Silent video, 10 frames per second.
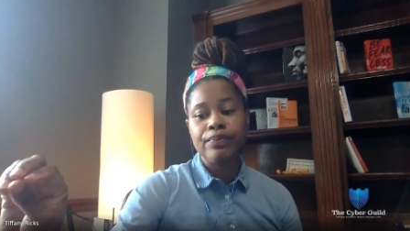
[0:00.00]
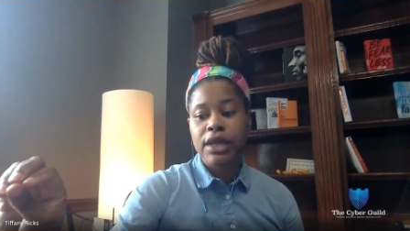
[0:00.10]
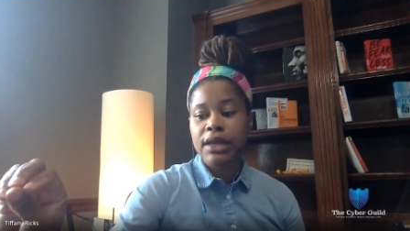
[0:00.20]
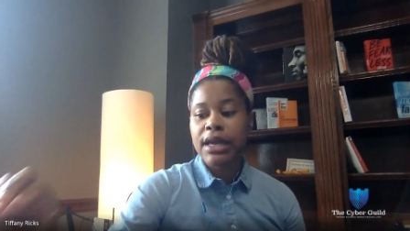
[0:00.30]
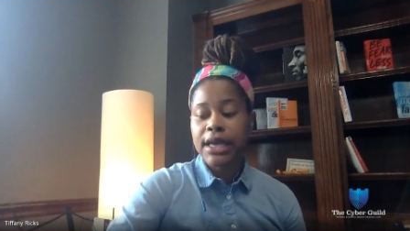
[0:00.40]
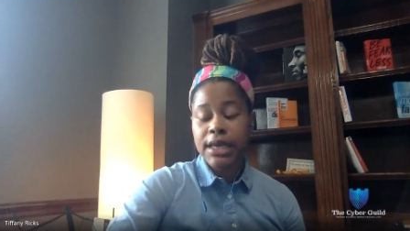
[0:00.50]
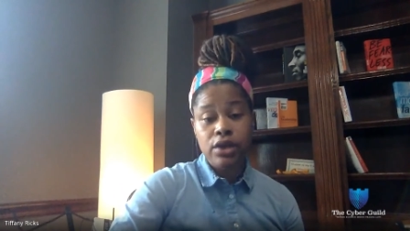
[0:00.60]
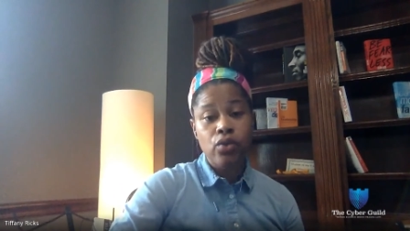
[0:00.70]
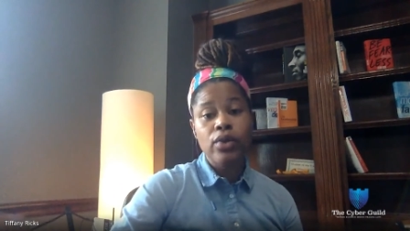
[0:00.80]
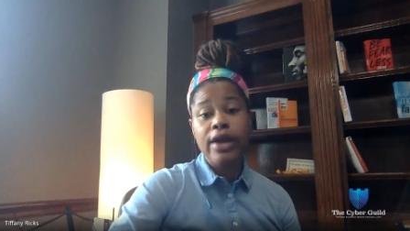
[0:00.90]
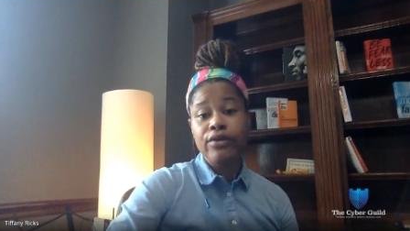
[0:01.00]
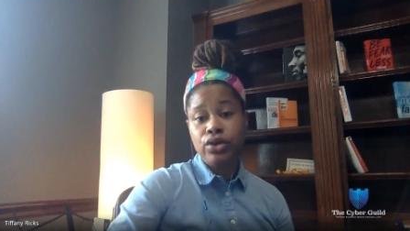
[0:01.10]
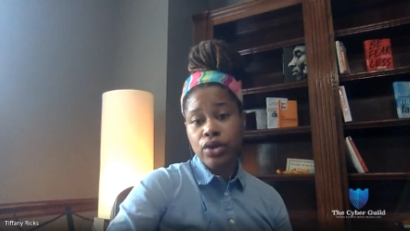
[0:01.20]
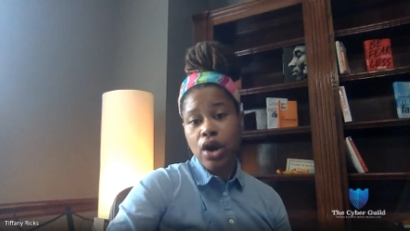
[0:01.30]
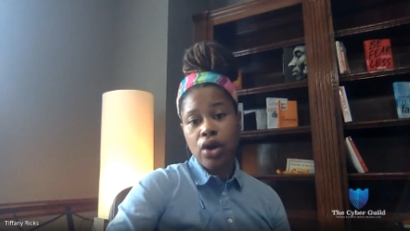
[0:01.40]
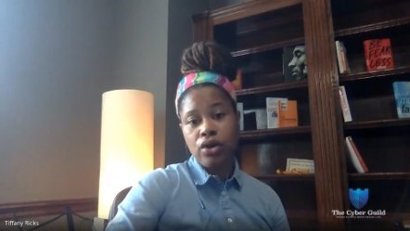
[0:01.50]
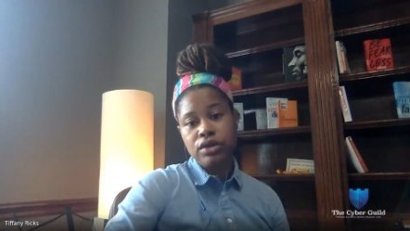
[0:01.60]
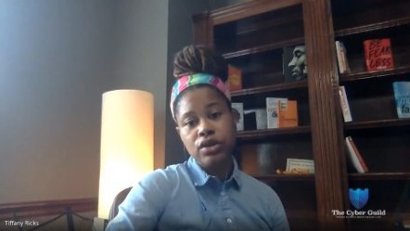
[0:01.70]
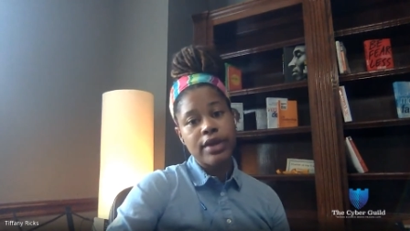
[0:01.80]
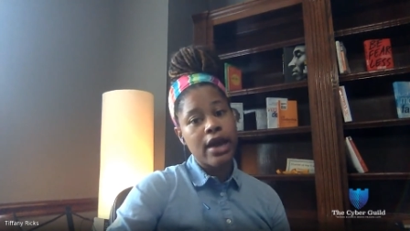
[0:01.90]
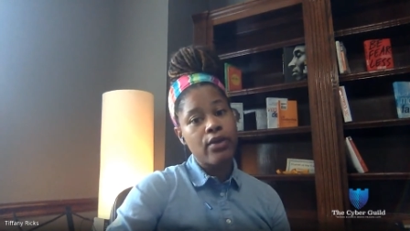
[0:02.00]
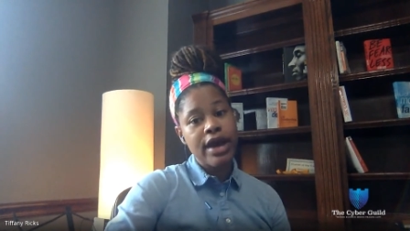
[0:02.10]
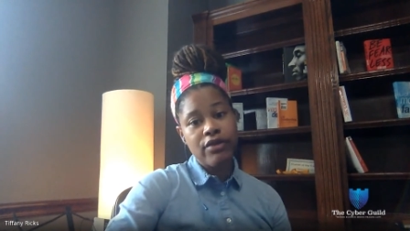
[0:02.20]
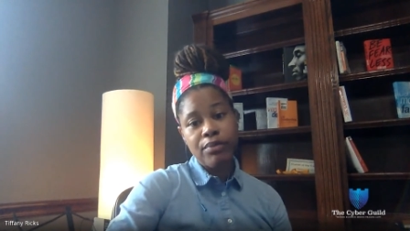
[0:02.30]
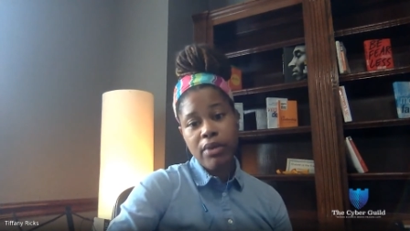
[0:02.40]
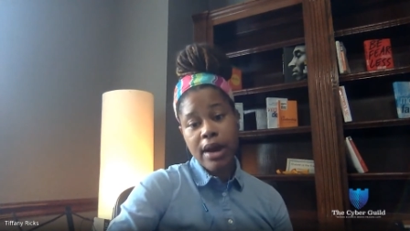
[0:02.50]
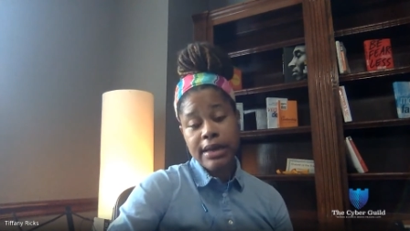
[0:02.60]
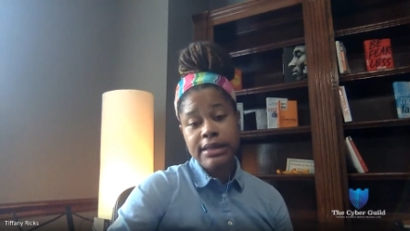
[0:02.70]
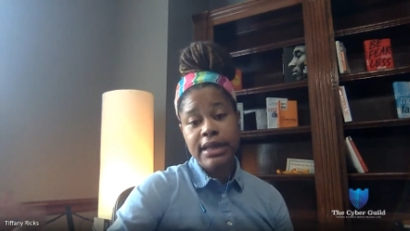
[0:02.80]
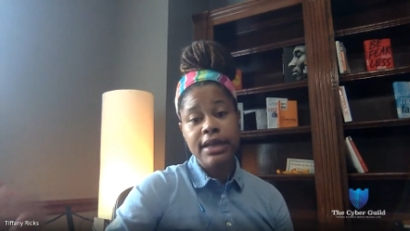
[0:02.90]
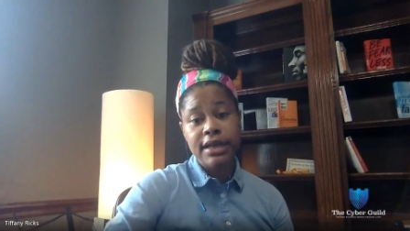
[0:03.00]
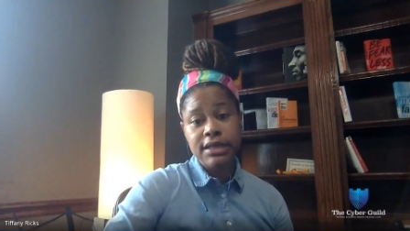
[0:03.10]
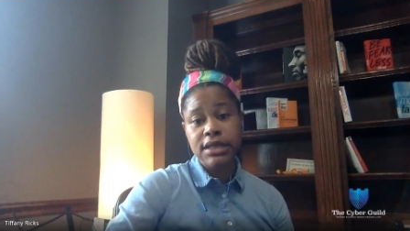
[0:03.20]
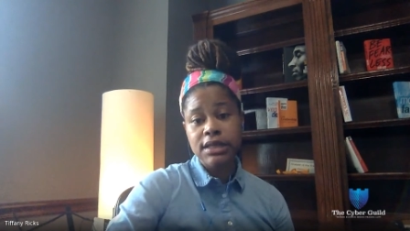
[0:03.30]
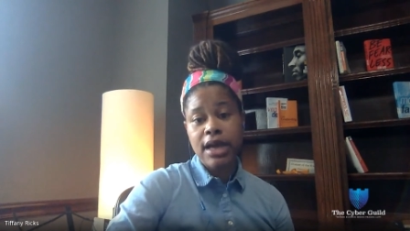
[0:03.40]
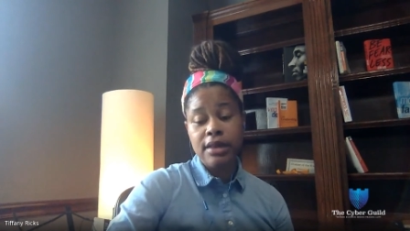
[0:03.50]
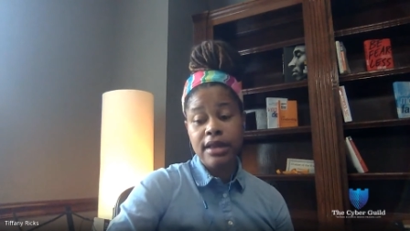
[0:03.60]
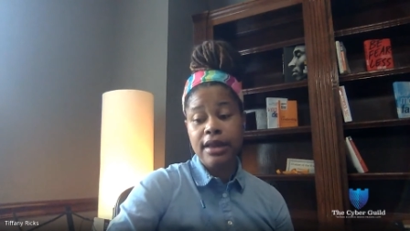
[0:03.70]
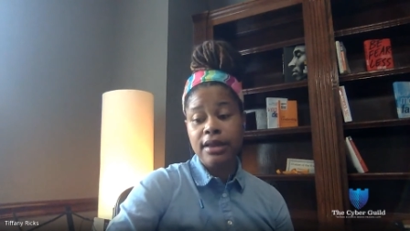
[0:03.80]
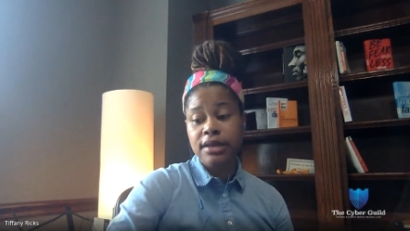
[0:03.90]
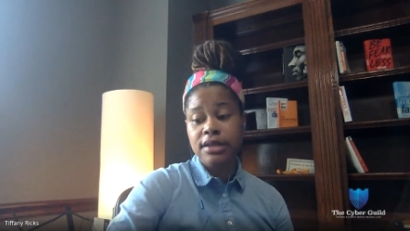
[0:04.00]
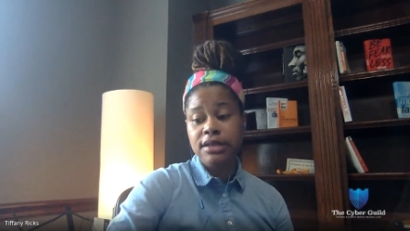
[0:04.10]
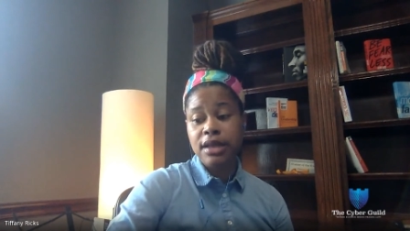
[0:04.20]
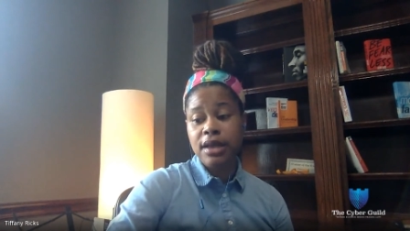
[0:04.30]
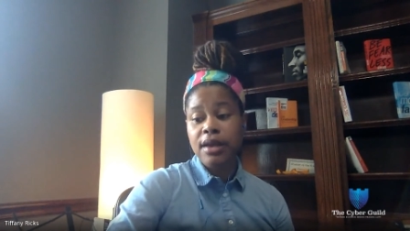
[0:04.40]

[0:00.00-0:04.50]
hit revenue goals. So now we have a product that is